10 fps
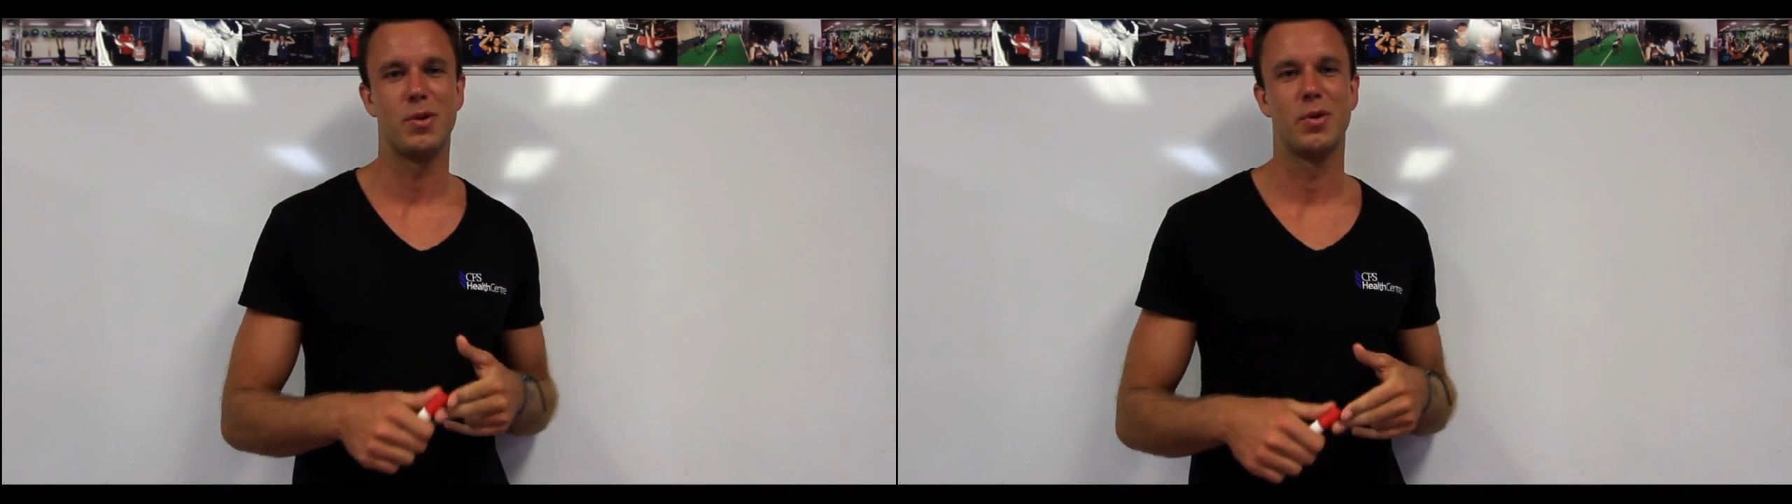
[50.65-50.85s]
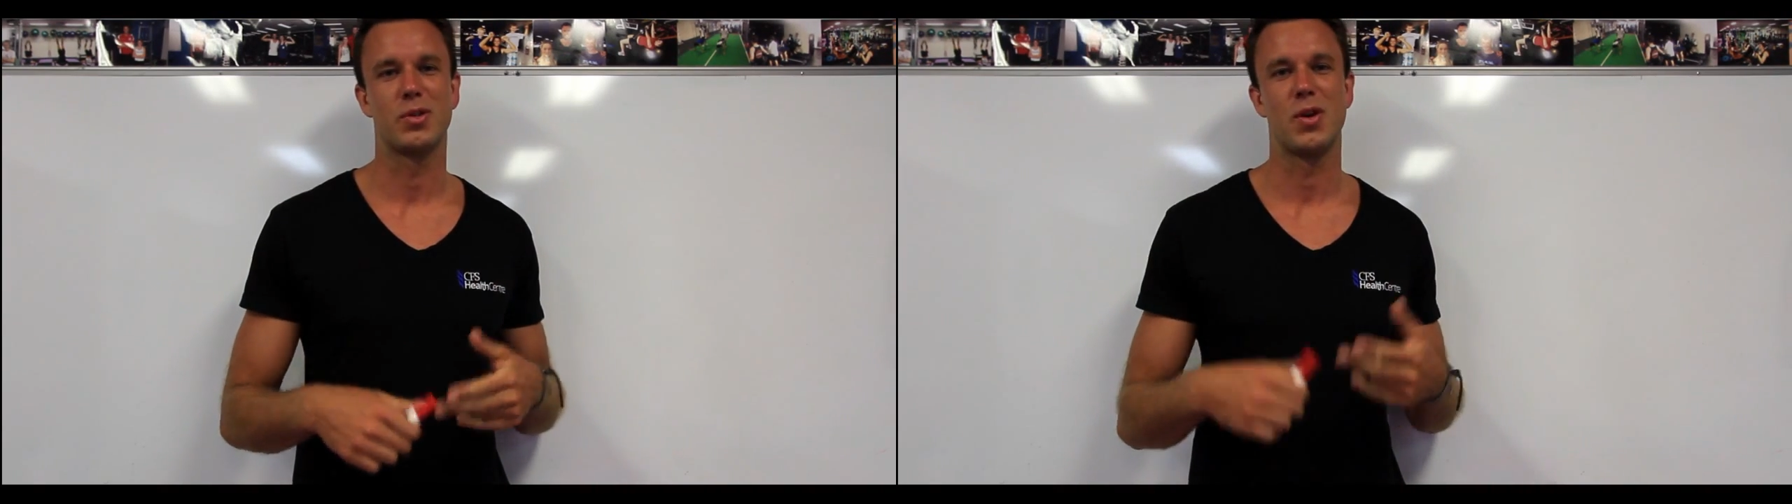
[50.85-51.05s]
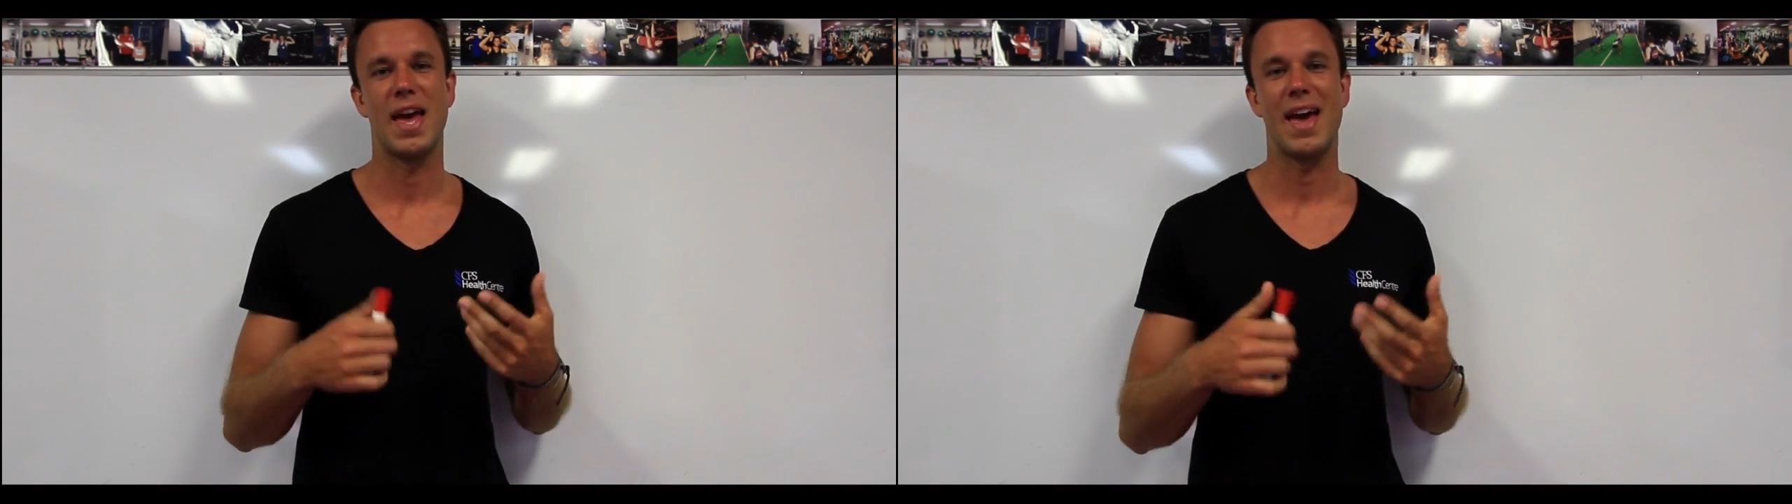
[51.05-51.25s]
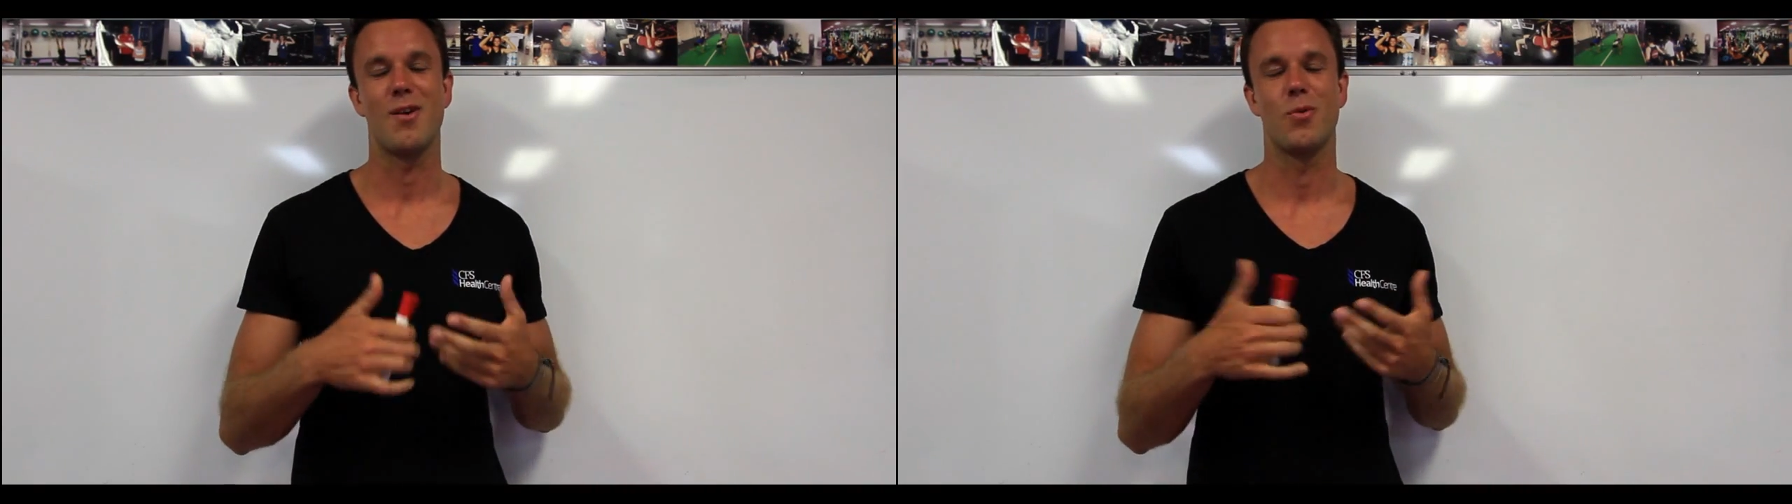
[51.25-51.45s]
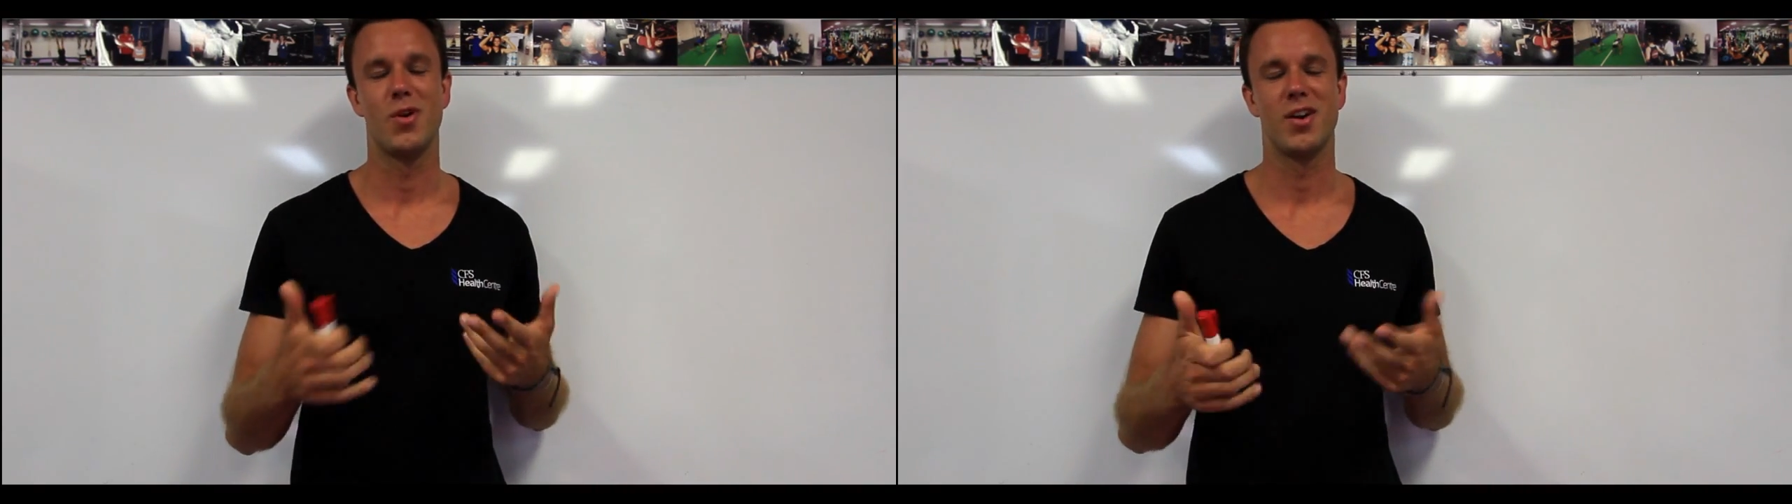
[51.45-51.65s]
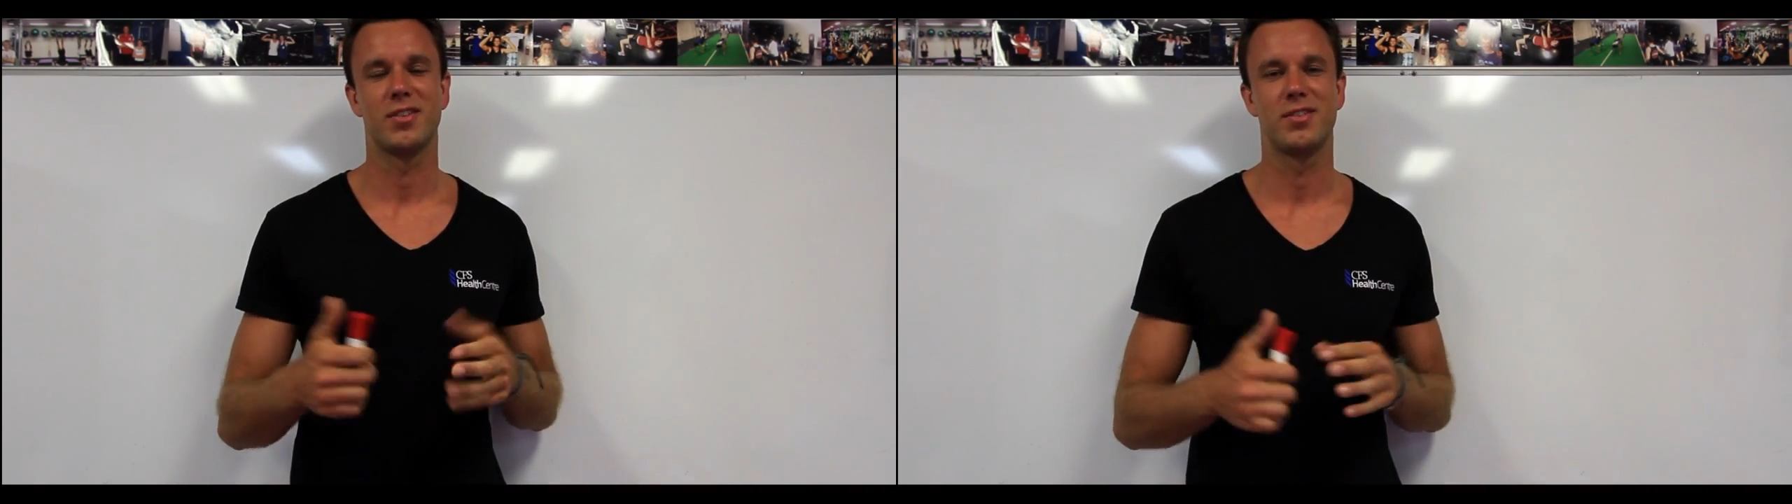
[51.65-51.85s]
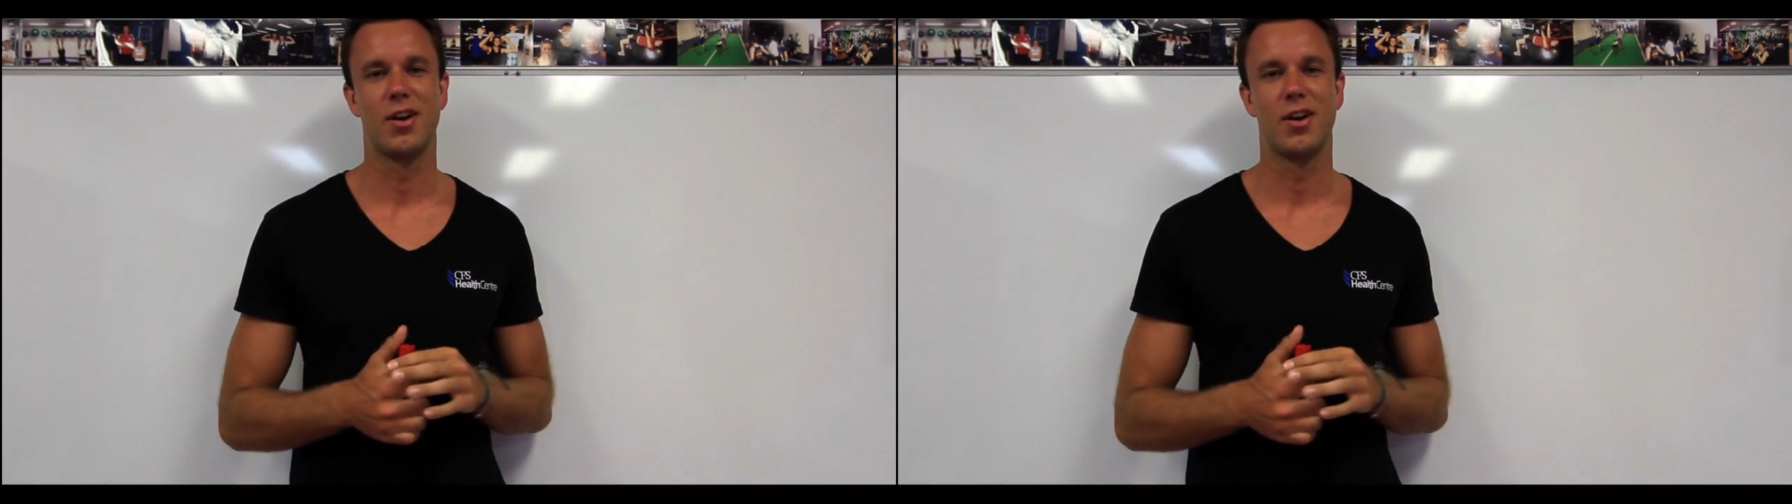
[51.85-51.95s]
and also how it works.